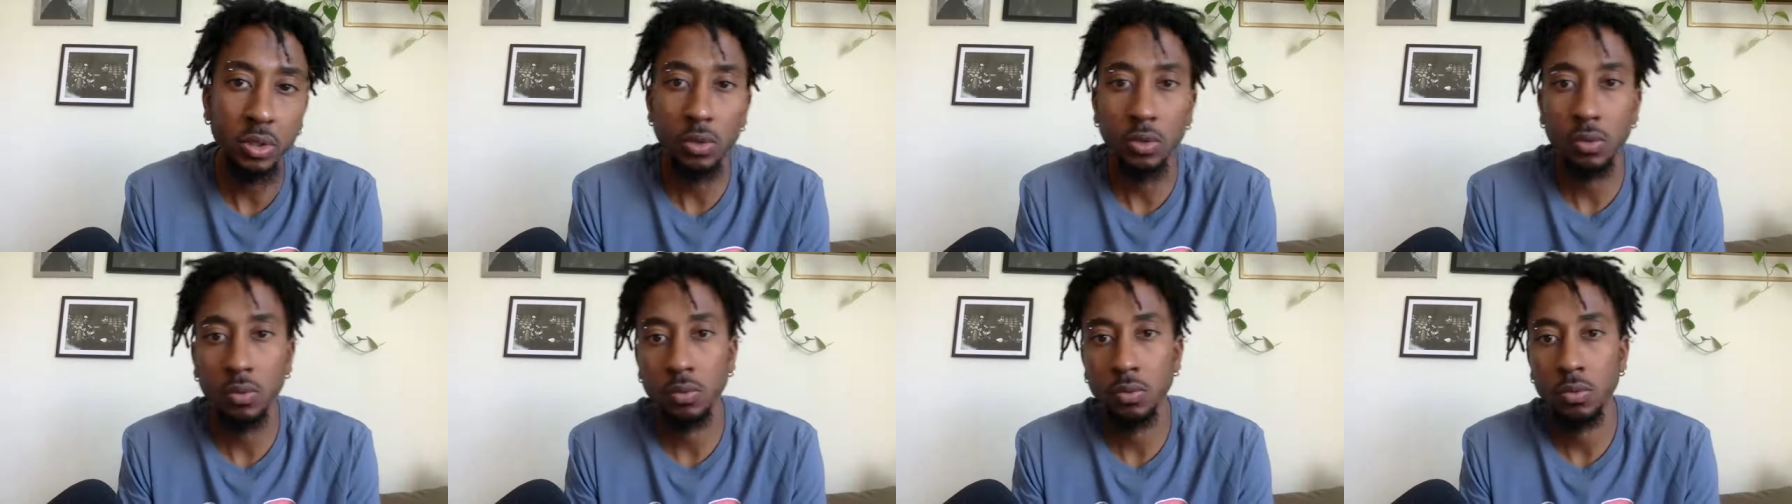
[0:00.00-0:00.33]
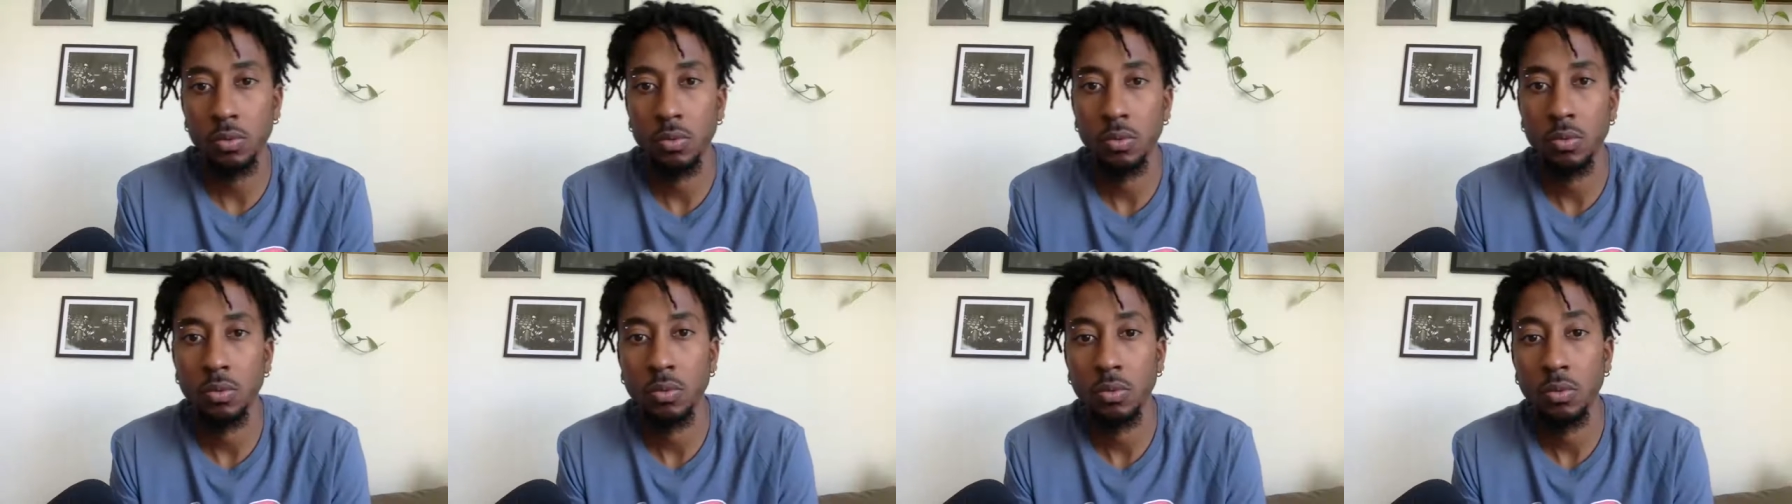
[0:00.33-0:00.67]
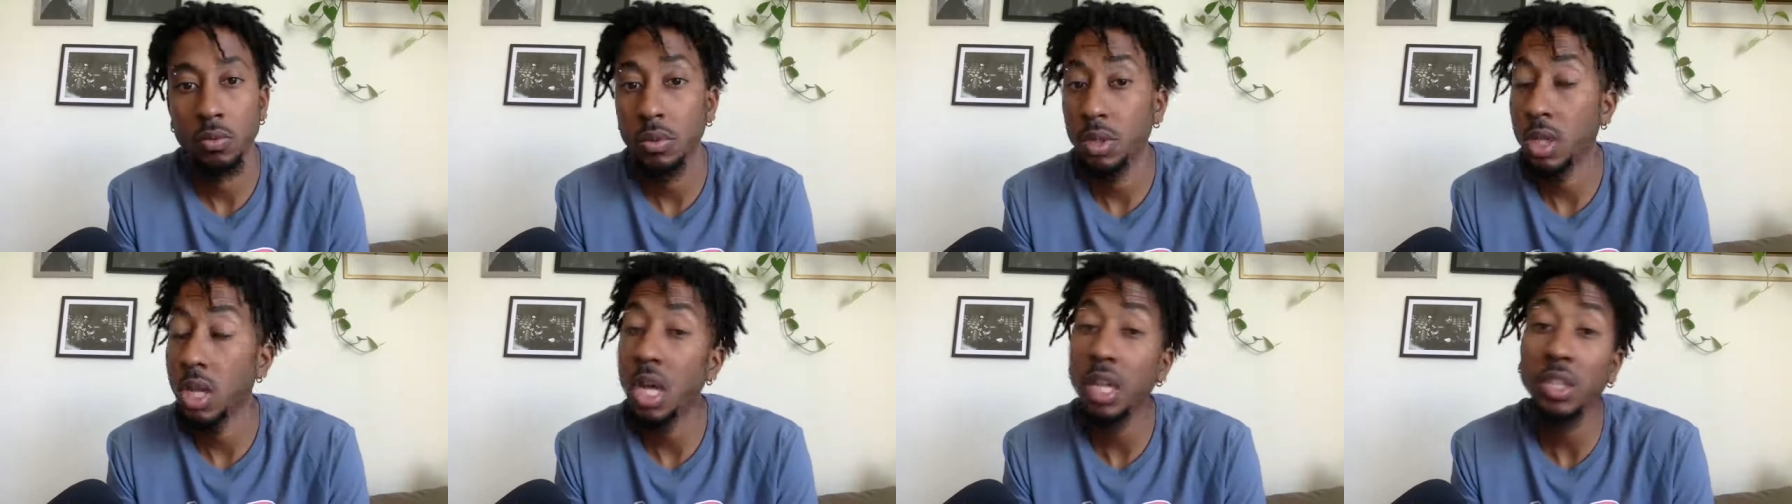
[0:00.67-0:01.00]
do,
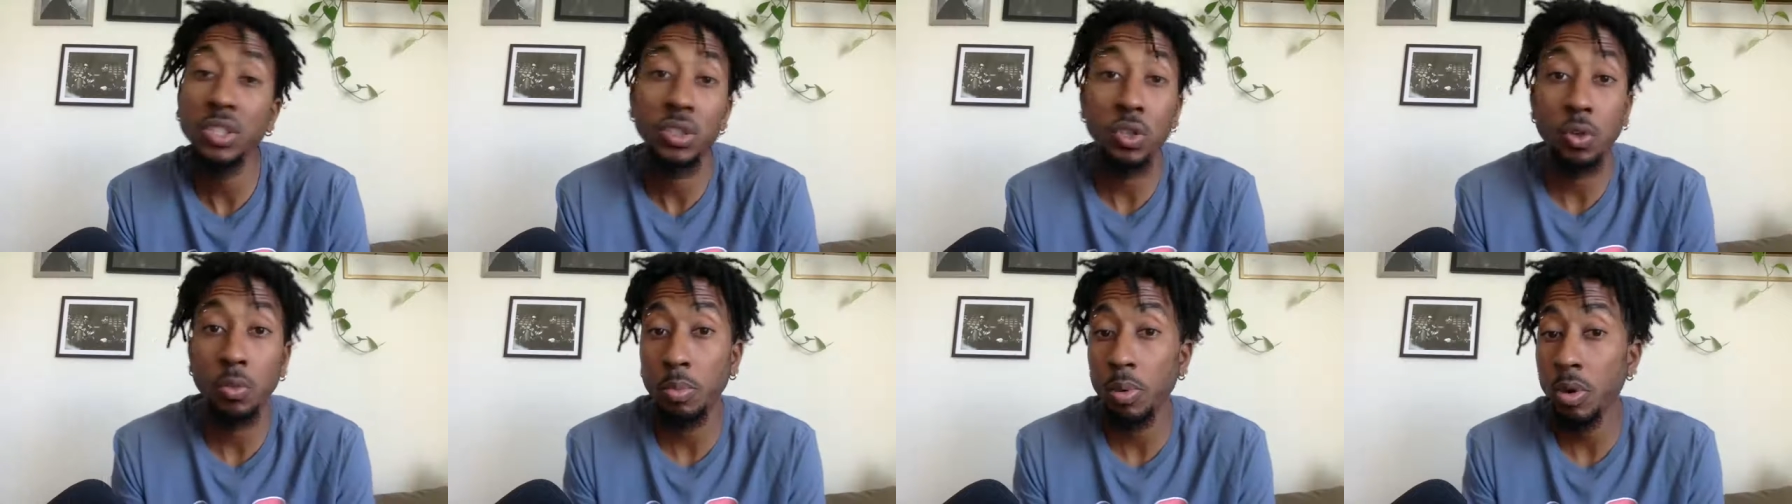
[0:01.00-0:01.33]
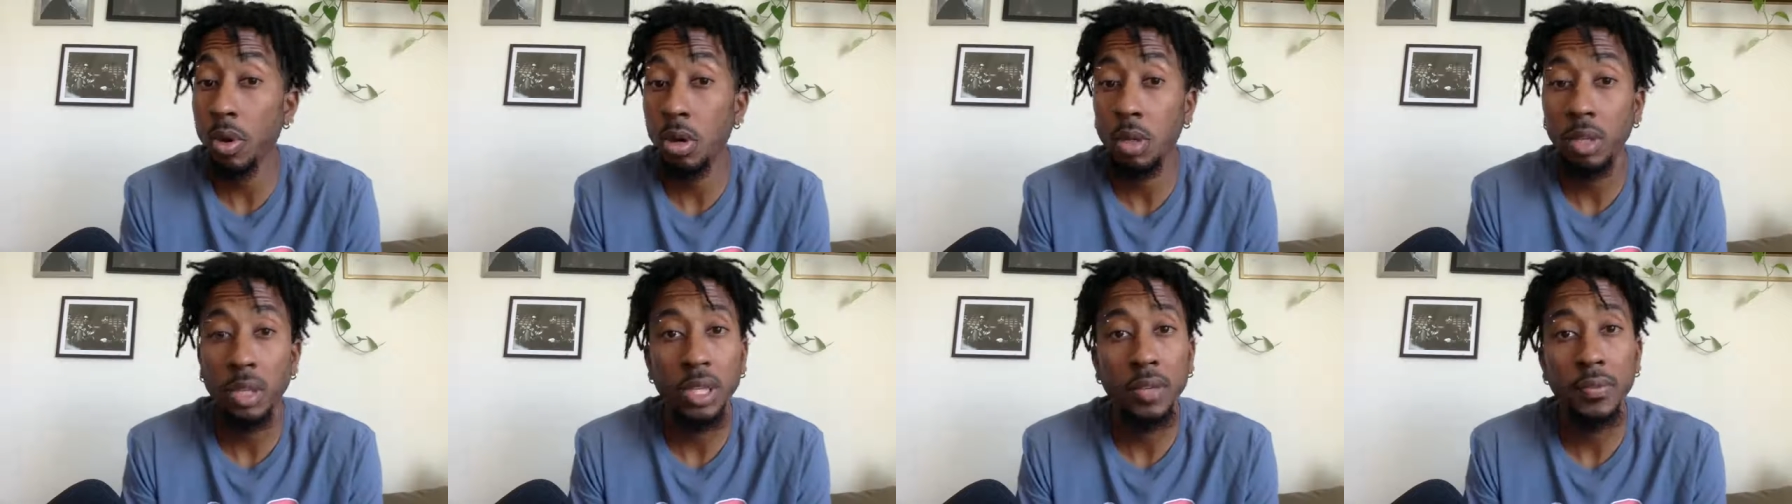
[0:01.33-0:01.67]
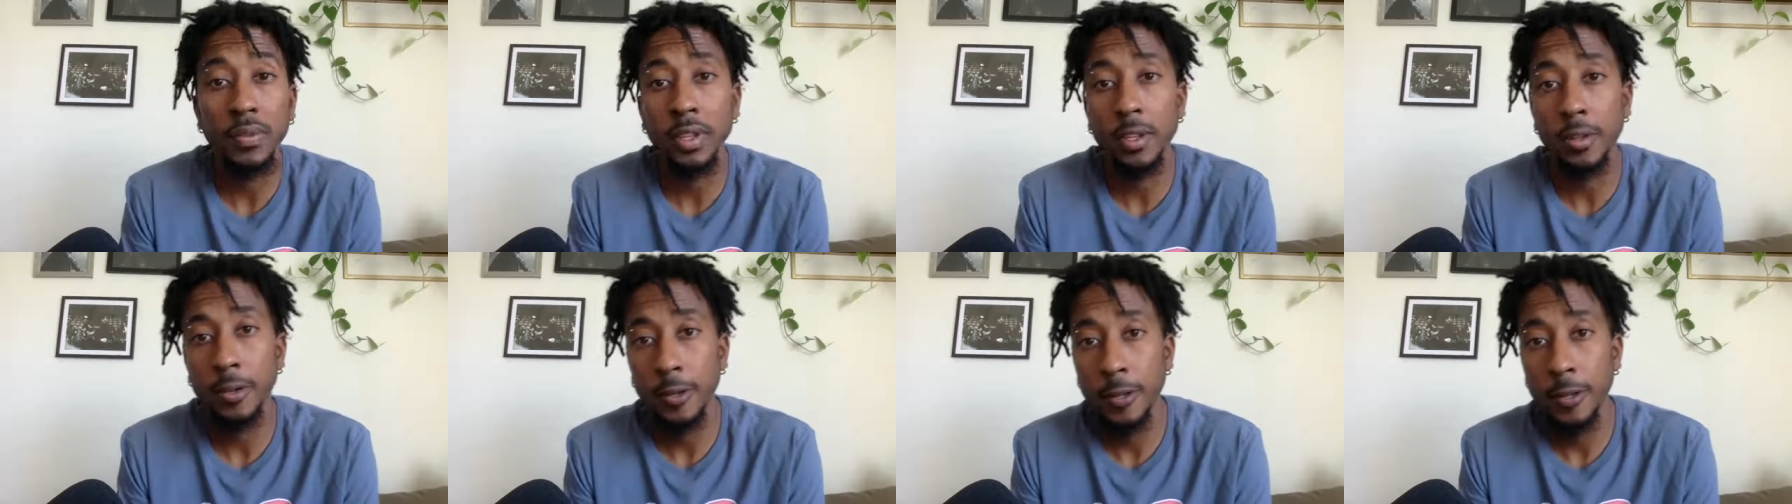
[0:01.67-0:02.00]
Lonzo Ball even.